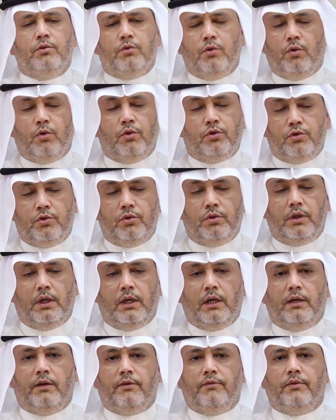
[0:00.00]
or should
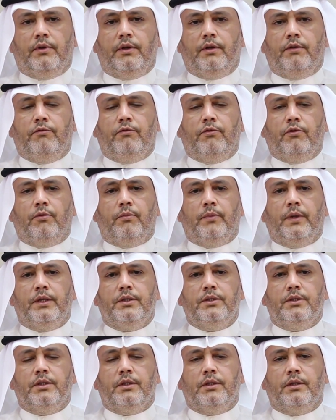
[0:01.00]
have an
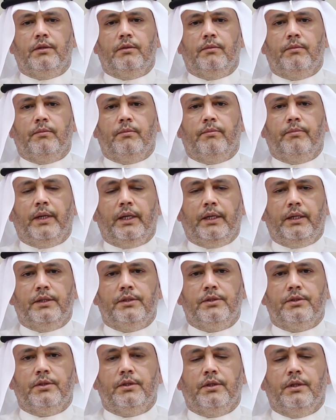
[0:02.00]
information
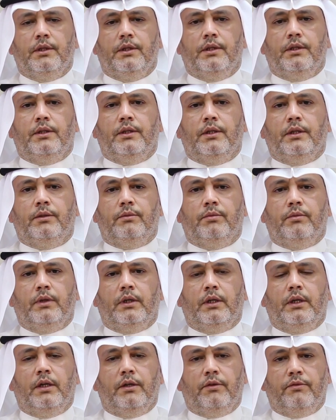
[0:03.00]
package that we
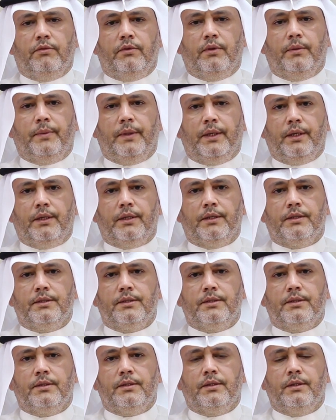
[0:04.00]
give the
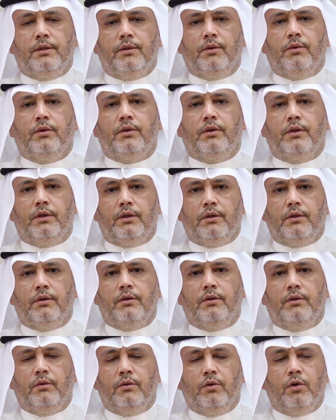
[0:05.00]
parents in order,
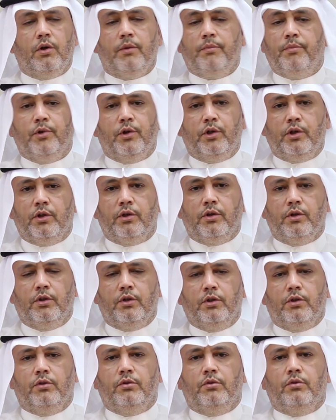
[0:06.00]
or a book
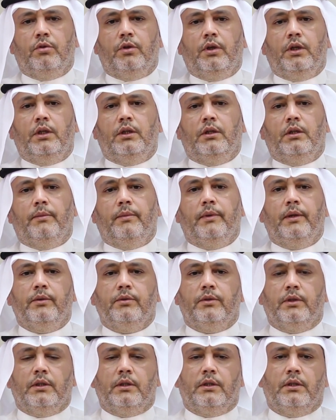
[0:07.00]
to read
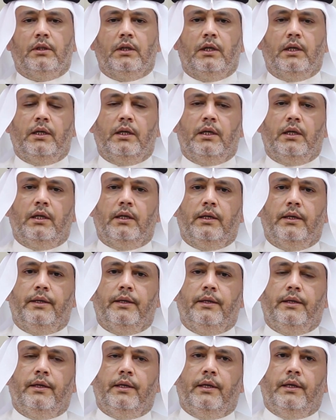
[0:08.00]
about it.
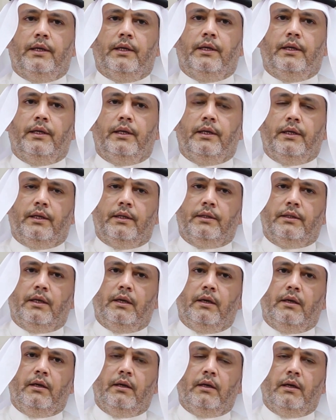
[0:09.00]
And here at
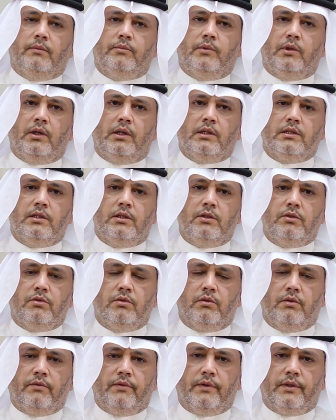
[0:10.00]
King Abdulaziz
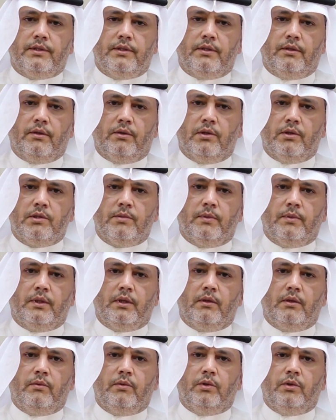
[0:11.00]
University
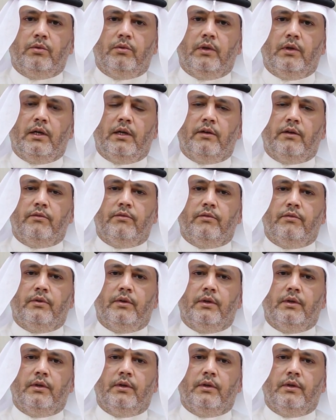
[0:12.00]
Hospital, we do have